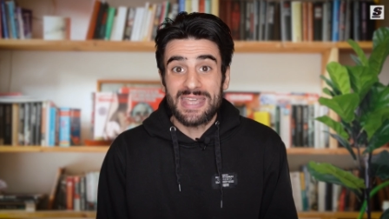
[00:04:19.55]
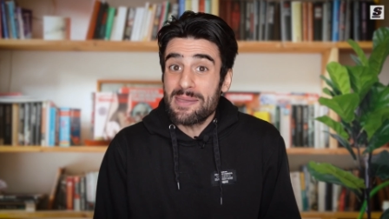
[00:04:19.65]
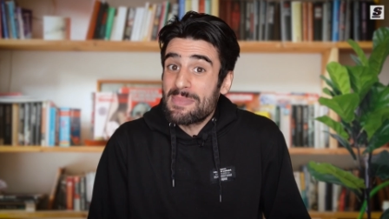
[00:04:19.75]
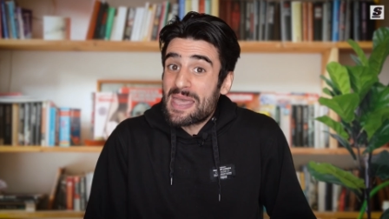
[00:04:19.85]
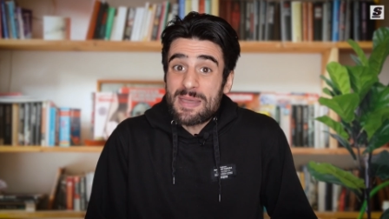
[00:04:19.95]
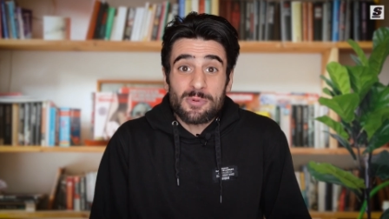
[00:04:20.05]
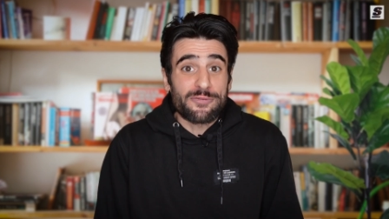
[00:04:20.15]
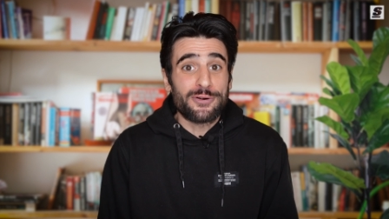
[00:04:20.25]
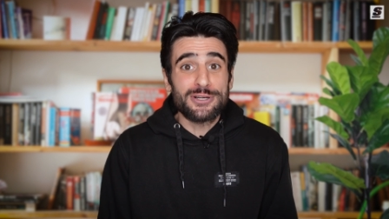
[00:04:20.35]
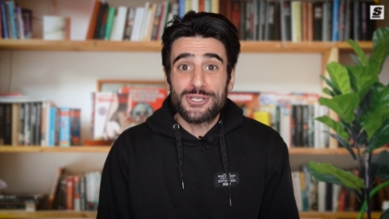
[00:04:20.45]
It may be
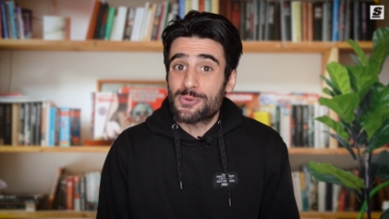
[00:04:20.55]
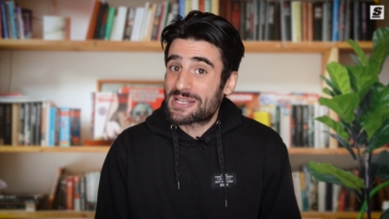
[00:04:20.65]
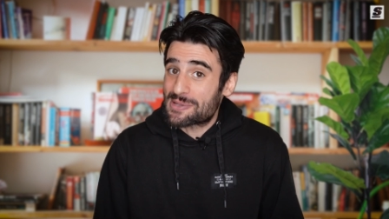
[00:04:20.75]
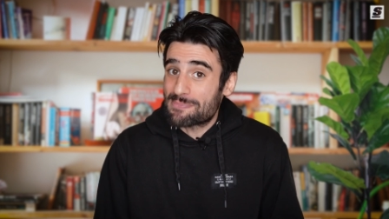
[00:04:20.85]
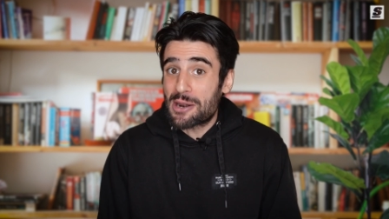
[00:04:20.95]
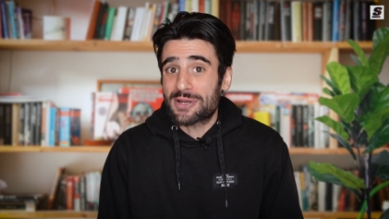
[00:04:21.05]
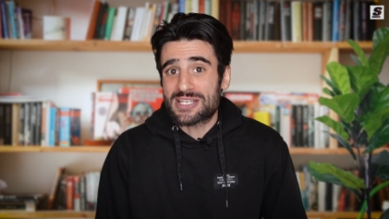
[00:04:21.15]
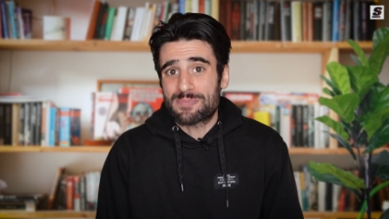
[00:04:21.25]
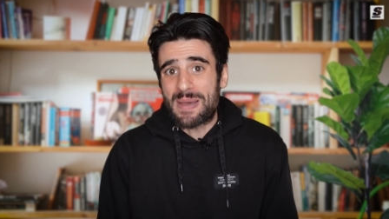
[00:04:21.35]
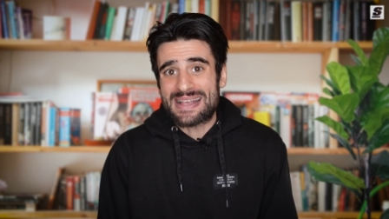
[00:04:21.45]
referred to as
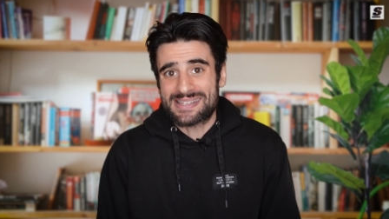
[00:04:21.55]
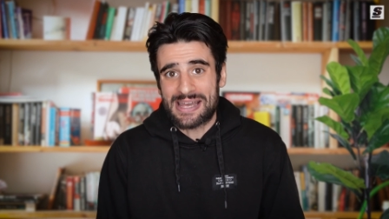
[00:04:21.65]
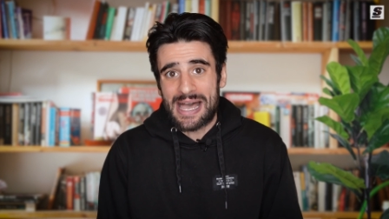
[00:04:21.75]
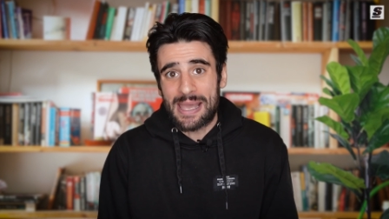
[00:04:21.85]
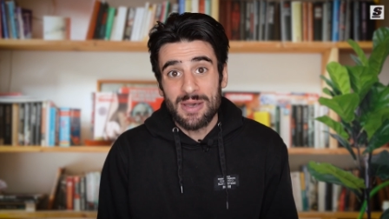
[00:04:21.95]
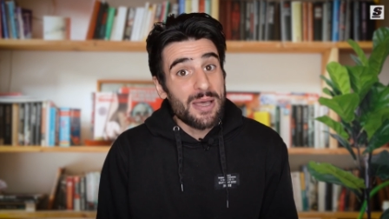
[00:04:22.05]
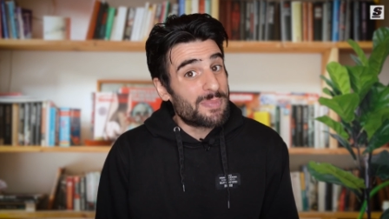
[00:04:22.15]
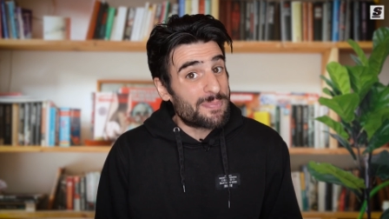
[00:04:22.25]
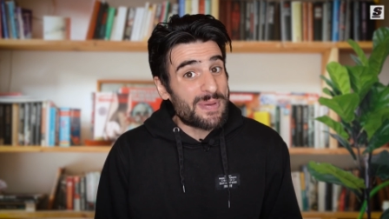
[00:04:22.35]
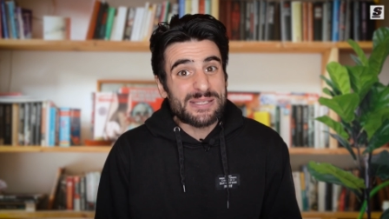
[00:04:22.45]
America's pastime,
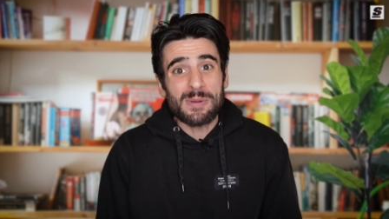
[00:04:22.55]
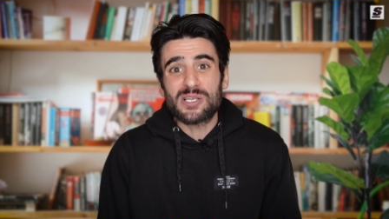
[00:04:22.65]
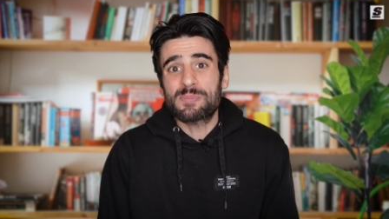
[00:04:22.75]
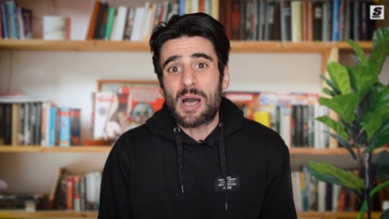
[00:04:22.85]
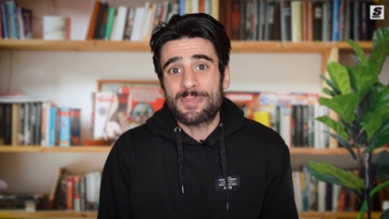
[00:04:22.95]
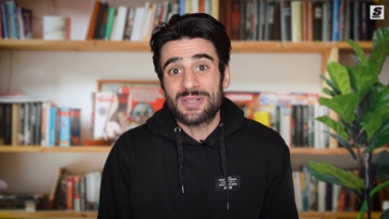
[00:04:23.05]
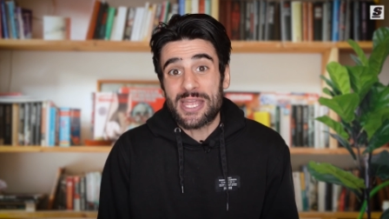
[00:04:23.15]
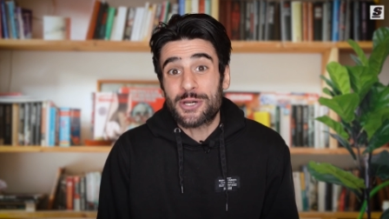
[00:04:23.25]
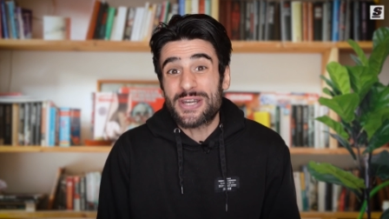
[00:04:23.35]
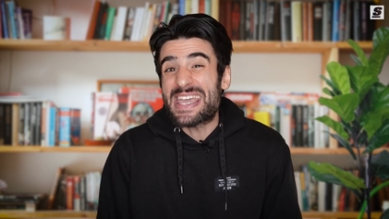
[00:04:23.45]
but baseball's
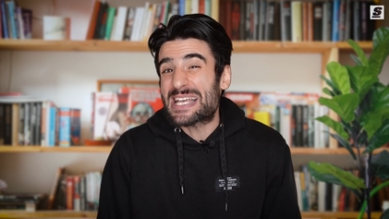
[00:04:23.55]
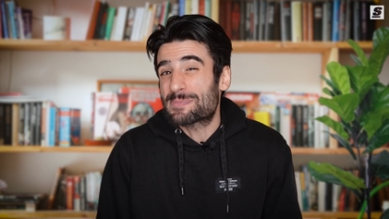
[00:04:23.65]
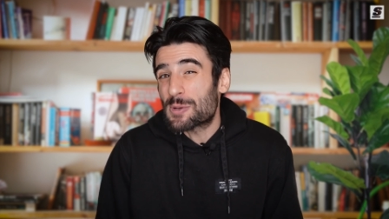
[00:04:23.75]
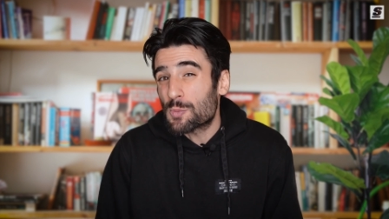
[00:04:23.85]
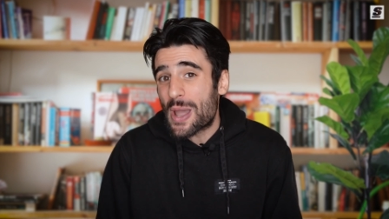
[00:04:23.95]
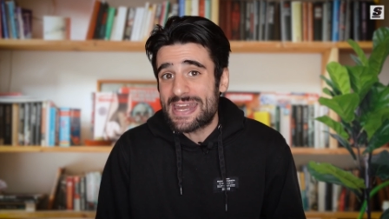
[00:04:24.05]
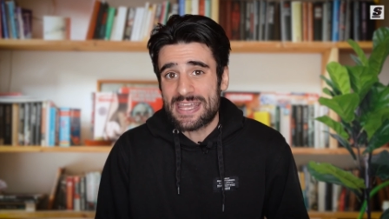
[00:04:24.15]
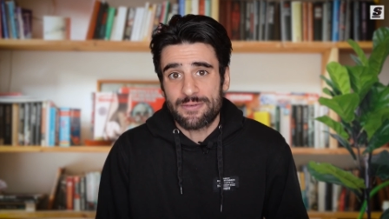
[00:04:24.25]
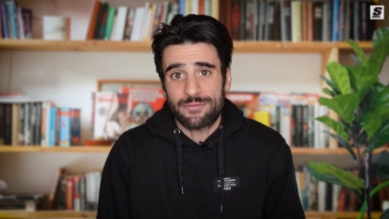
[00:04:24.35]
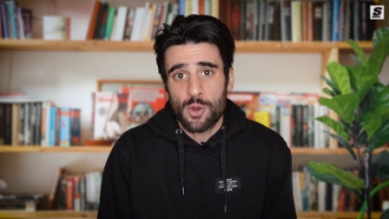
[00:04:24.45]
popularity has been
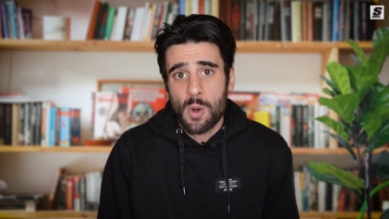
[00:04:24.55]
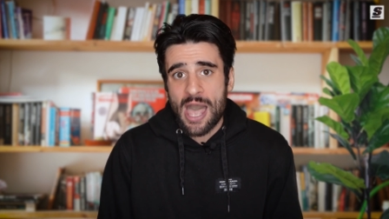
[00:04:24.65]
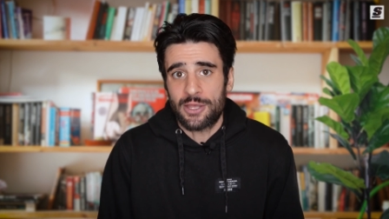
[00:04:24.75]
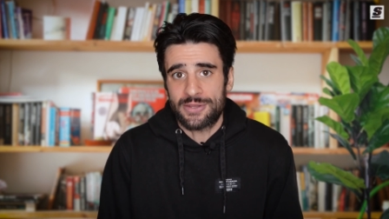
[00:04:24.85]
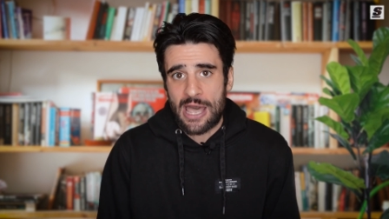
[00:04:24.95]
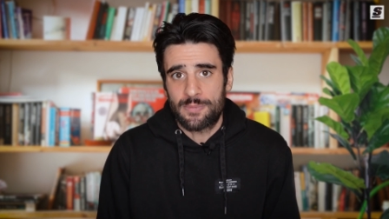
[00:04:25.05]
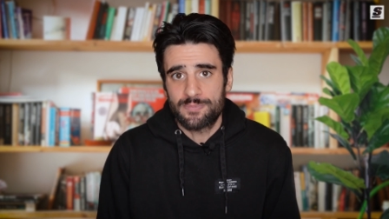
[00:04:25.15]
waning for a while now.